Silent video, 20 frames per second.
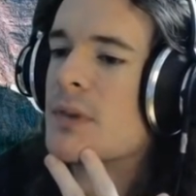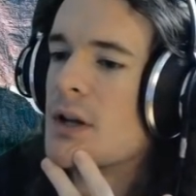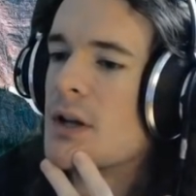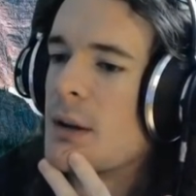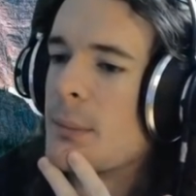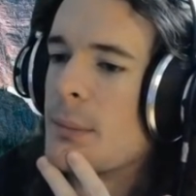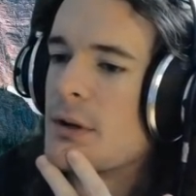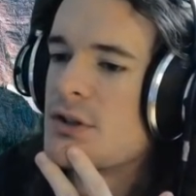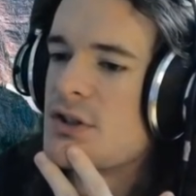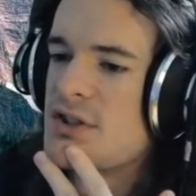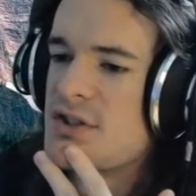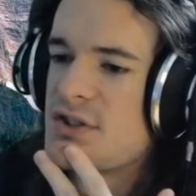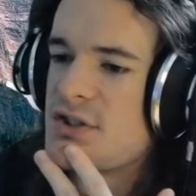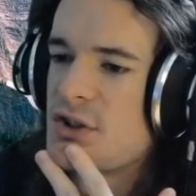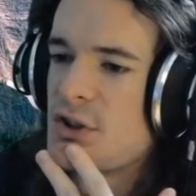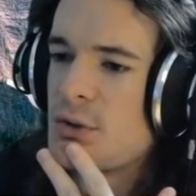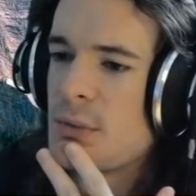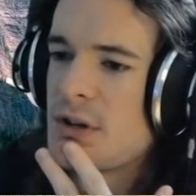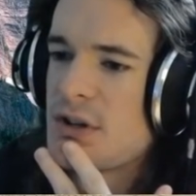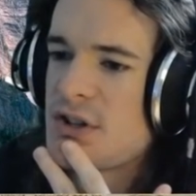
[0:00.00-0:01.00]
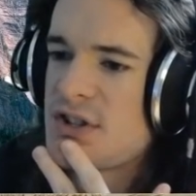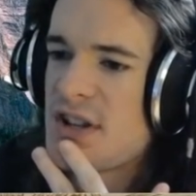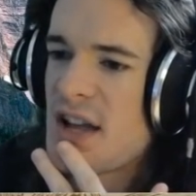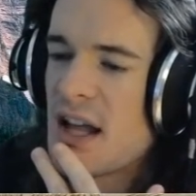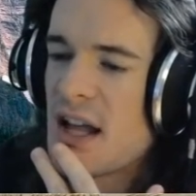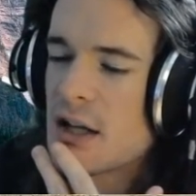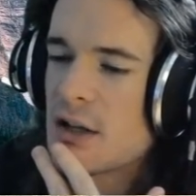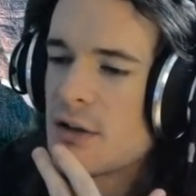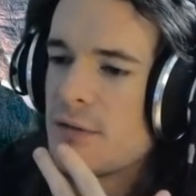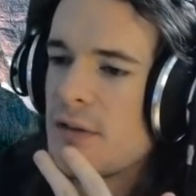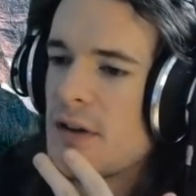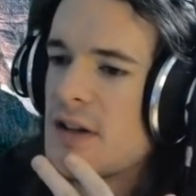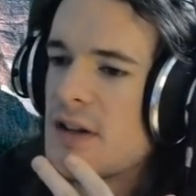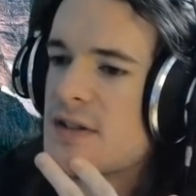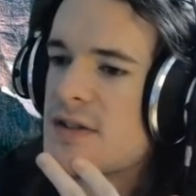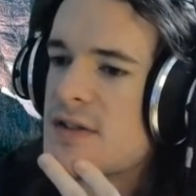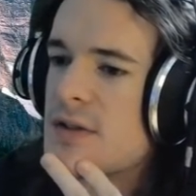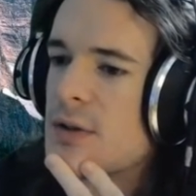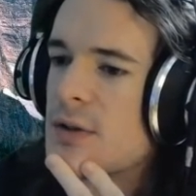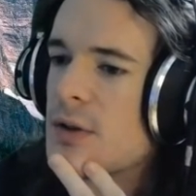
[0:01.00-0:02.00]
How much is too much static
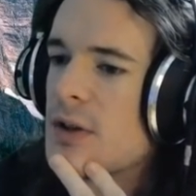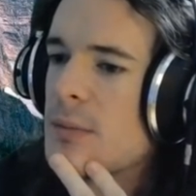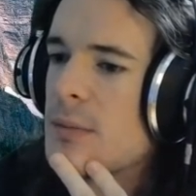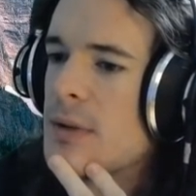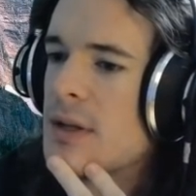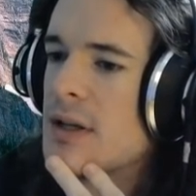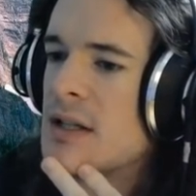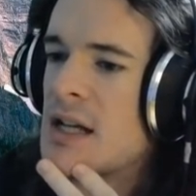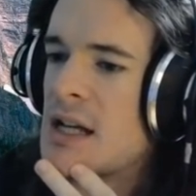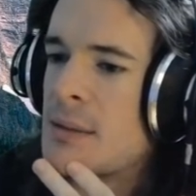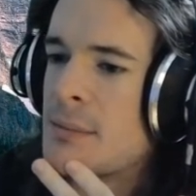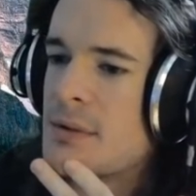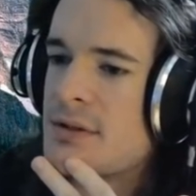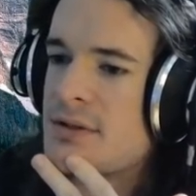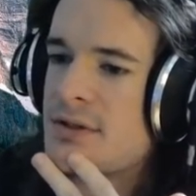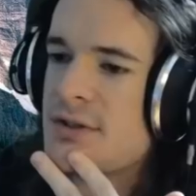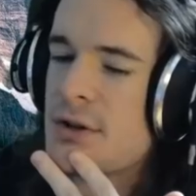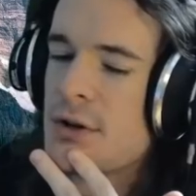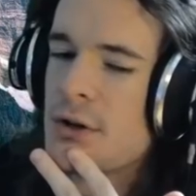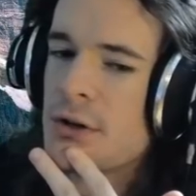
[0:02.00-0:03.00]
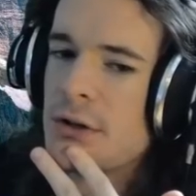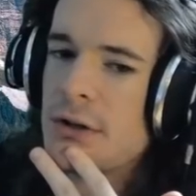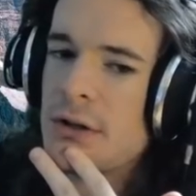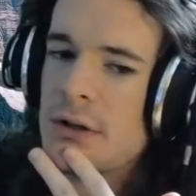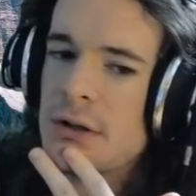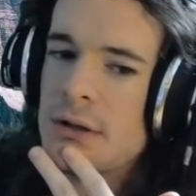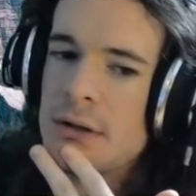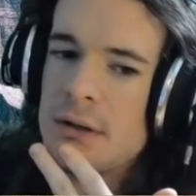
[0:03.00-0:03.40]
defense? Early mid-game is Zerg.